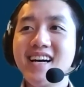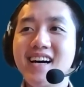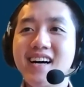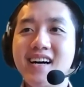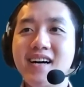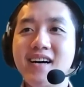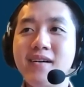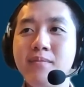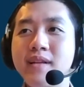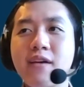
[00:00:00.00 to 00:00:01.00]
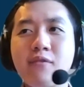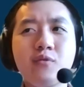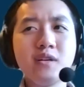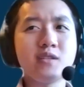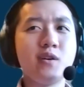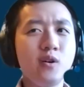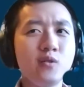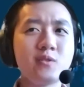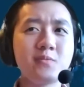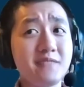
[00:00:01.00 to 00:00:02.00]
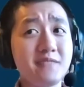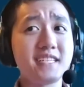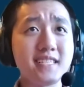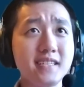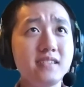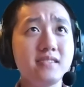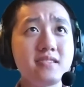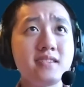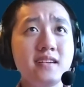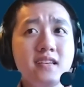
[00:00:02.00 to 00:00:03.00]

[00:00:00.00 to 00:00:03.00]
But like would want to hone specific skills.